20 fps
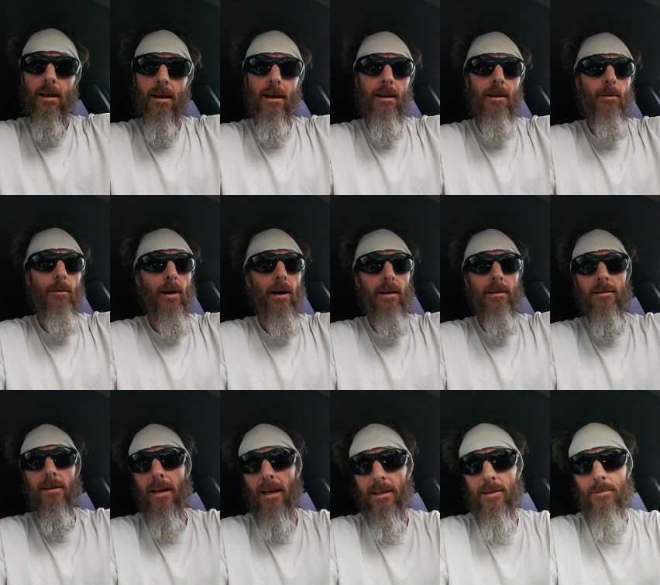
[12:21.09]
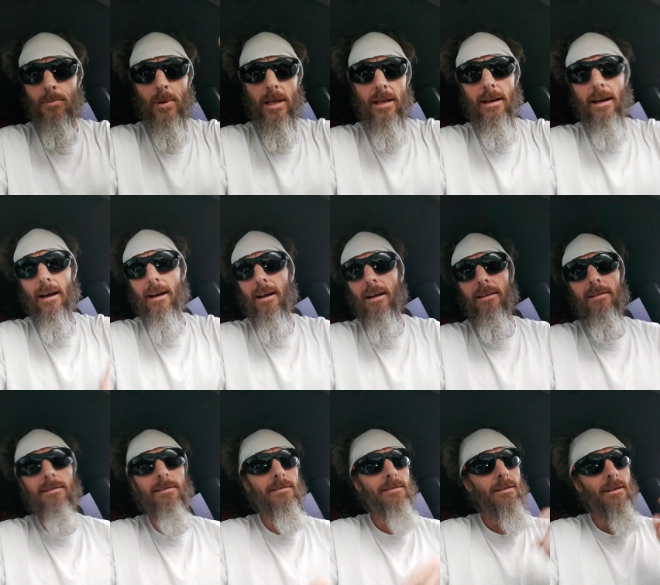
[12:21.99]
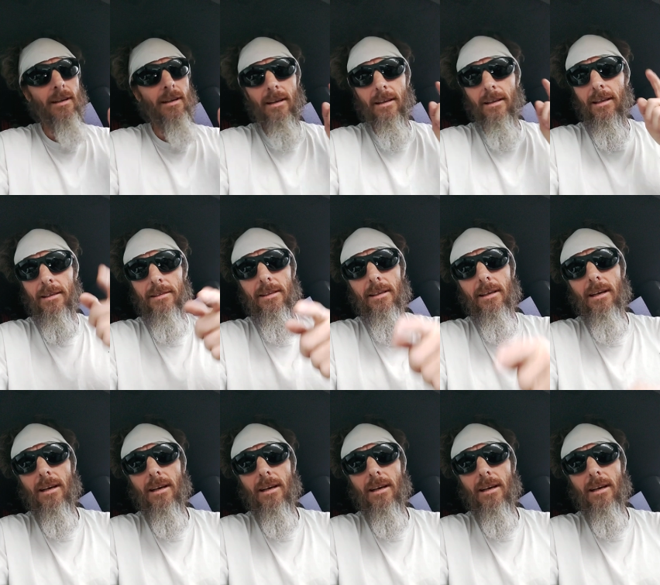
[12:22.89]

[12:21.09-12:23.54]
Anyways, you guys be nice Listen